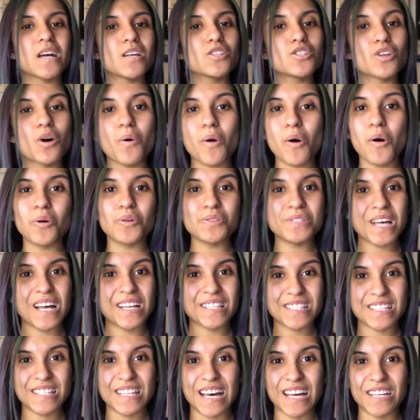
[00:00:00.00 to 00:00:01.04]
don't hold
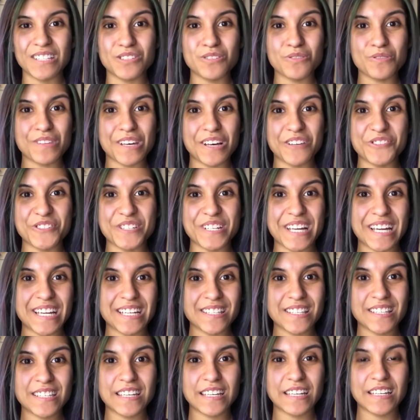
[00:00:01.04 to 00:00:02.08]
on to that in
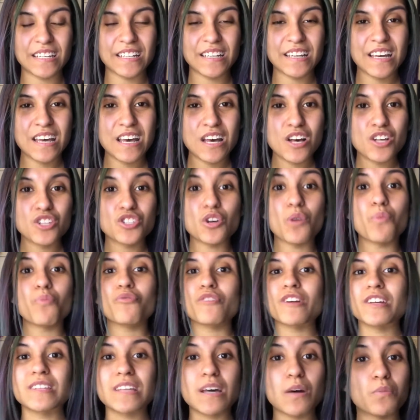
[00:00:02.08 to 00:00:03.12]
2018. Don't
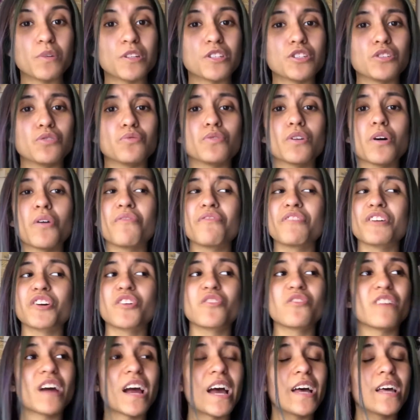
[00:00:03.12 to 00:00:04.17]
bring that with you. No
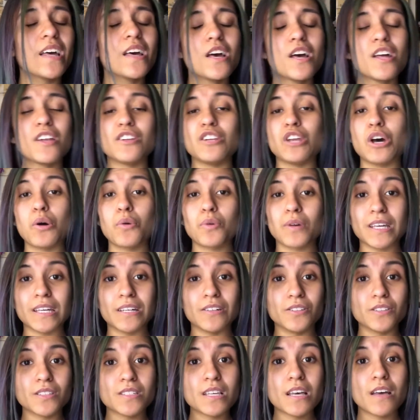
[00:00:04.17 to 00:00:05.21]
regret, no
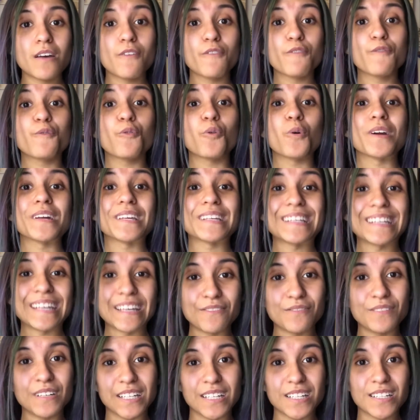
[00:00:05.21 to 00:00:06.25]
guilt.
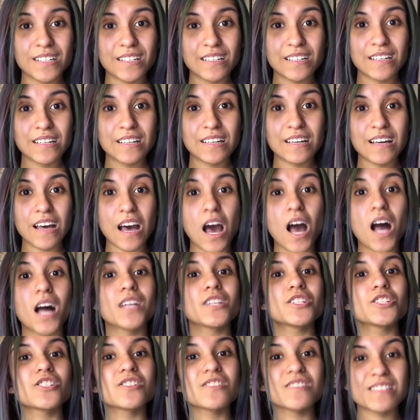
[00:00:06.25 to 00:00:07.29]
Forgive it.
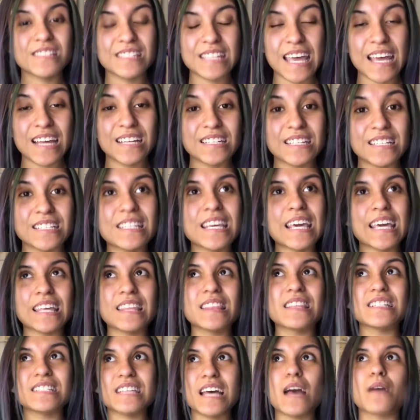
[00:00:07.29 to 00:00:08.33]
Understand it.
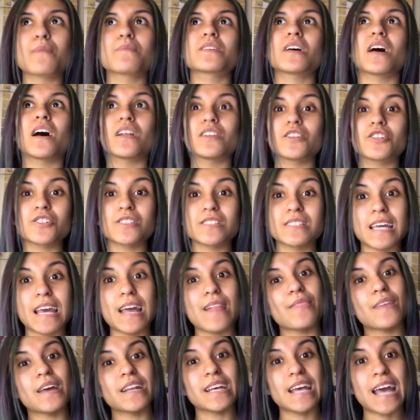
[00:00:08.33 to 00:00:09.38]
Take the time to
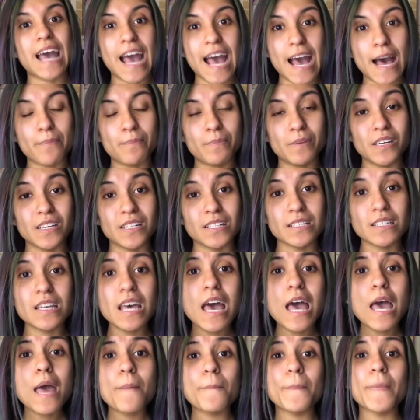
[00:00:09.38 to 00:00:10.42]
understand that it happened,
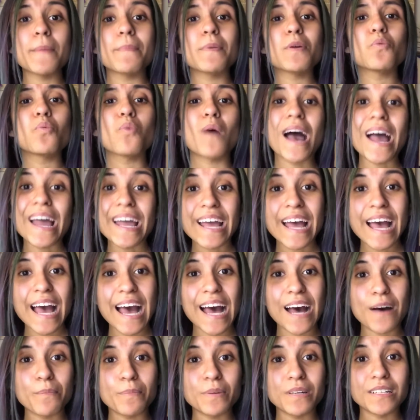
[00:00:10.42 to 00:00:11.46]
maybe why it
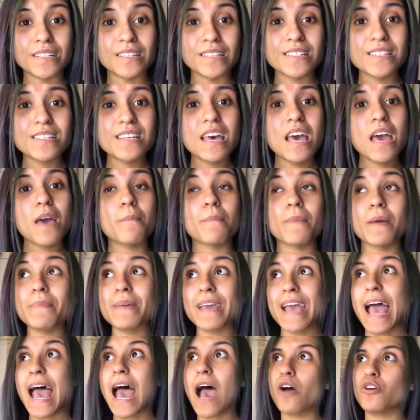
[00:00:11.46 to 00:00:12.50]
happened,
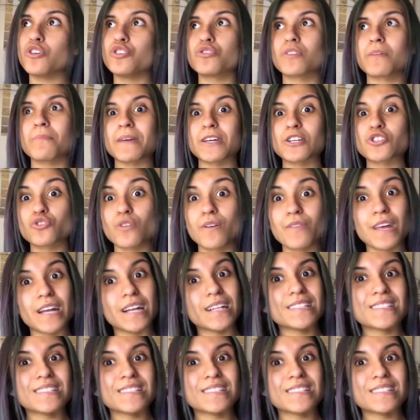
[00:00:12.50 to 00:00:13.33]
maybe how you can make sure that